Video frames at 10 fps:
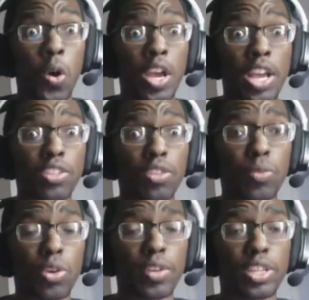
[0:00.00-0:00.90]
it just went
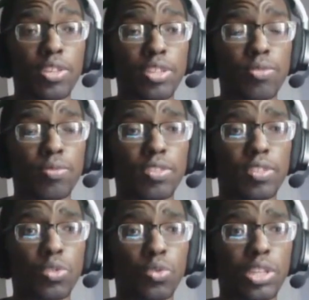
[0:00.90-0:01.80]
over you and he just
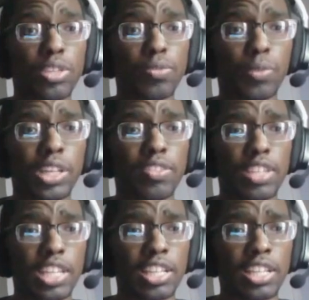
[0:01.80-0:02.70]
took you a freaking ticket?